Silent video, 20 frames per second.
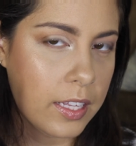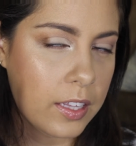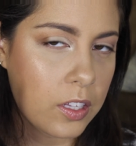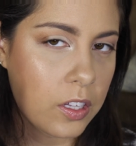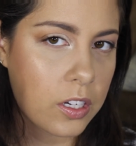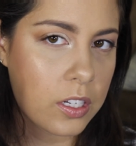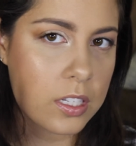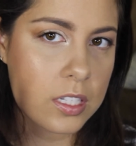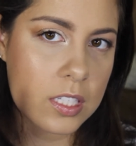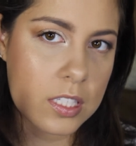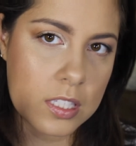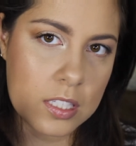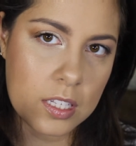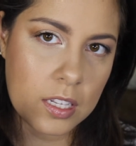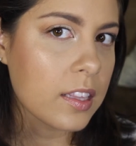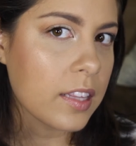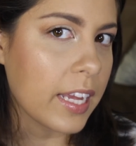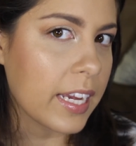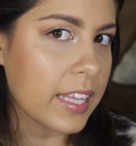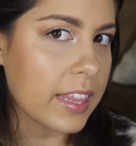It
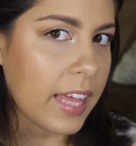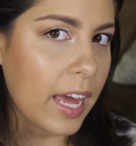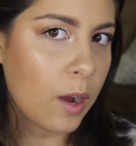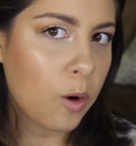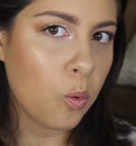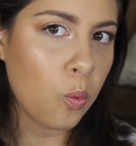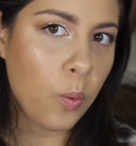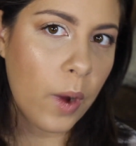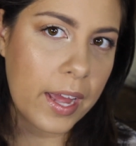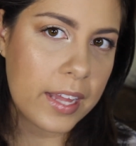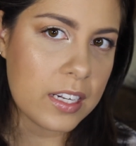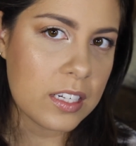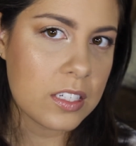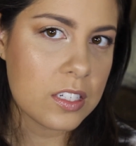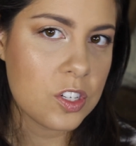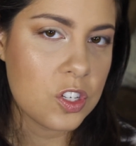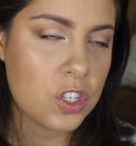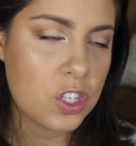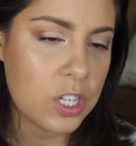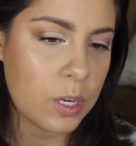looks like that wet,
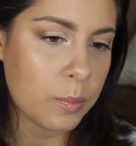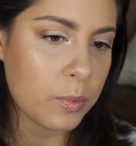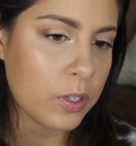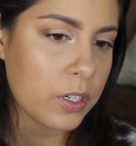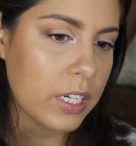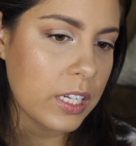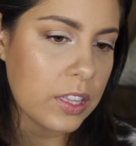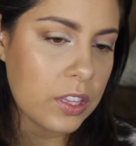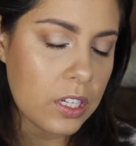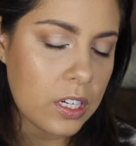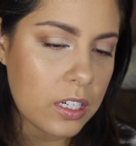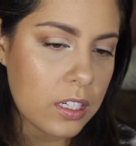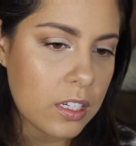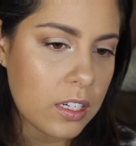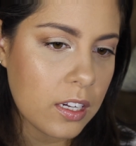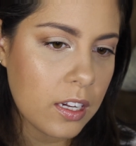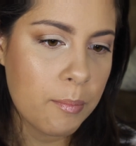shimmery look,